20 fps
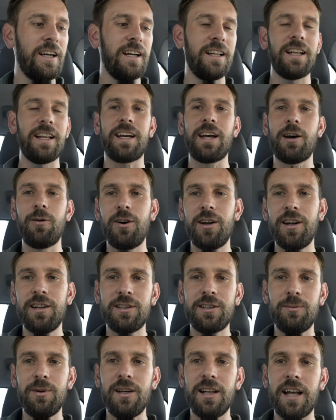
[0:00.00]
Like I want it
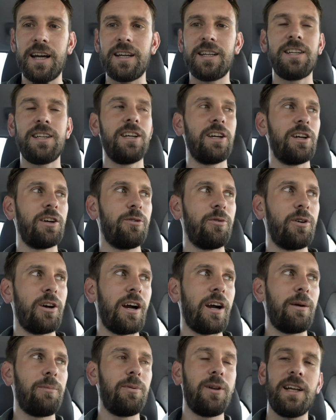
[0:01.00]
to be like here
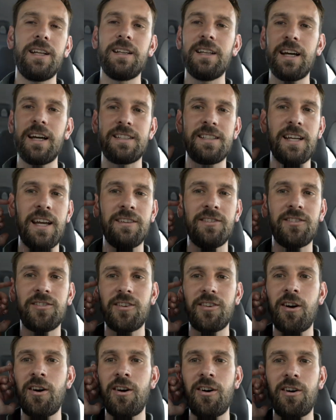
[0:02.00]
where I played like 10
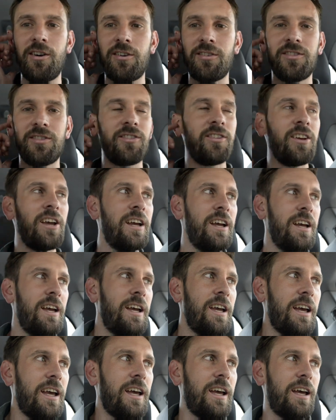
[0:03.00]
songs
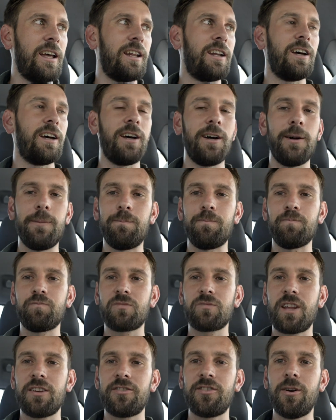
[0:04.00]
and
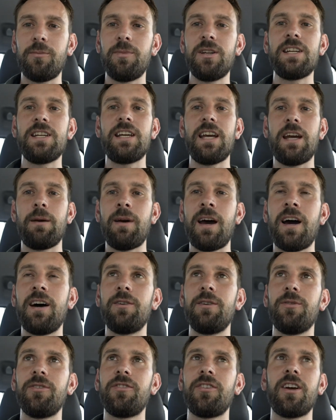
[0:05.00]
somebody came out
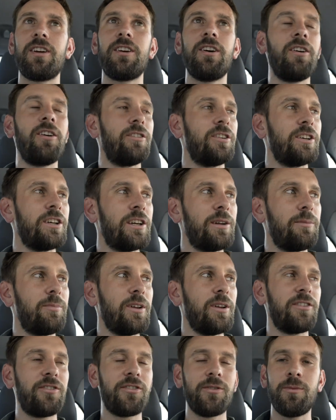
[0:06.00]
and was like, oh, are you gonna
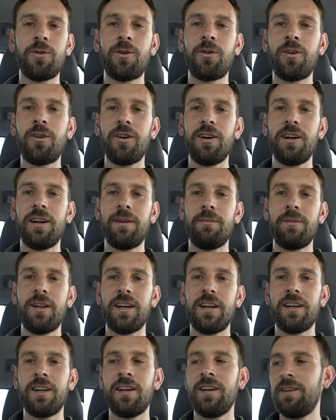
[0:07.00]
play some more? And I'm
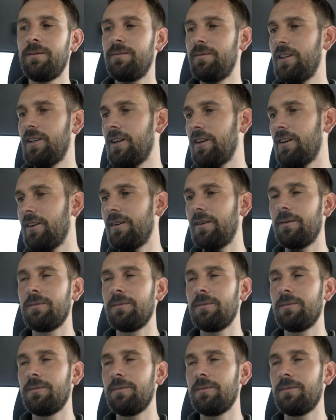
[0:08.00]
like, no, I